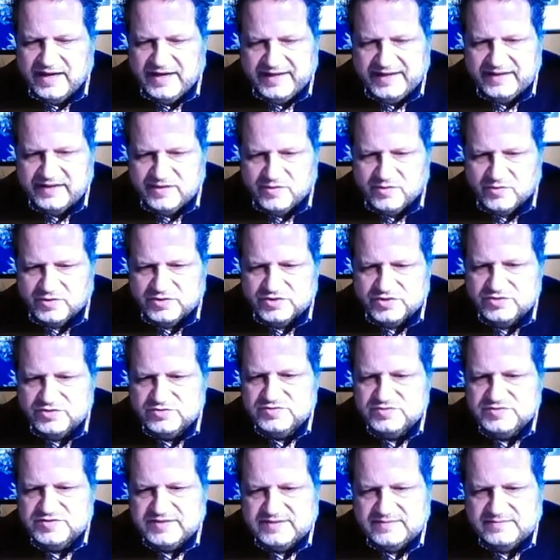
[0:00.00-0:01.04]
or
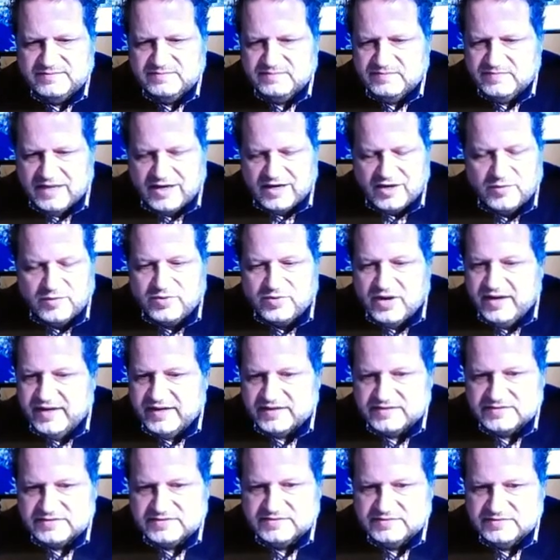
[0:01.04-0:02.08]
using our
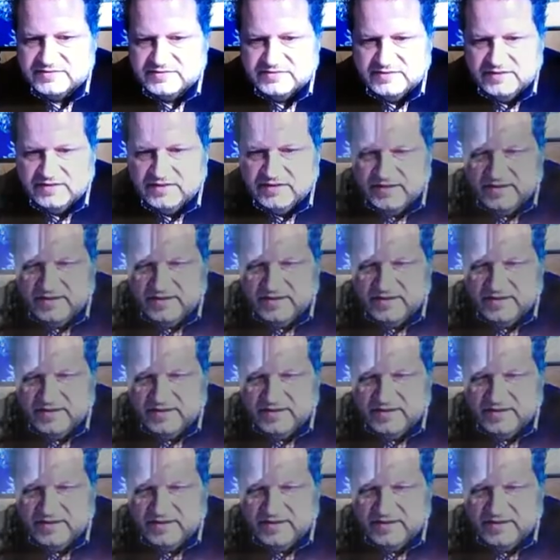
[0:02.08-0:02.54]
product. And